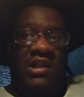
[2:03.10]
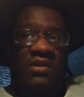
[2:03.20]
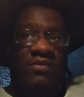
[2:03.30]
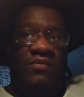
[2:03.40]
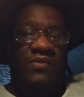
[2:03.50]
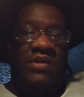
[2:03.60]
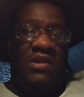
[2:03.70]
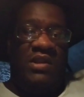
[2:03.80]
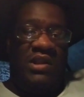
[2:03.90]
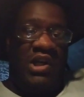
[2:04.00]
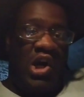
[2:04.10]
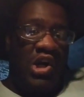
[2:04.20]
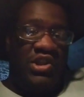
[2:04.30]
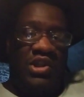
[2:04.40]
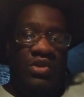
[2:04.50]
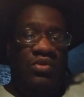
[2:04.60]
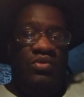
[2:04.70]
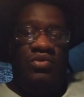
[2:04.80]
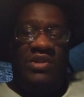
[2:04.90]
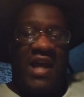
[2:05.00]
then the cartoons,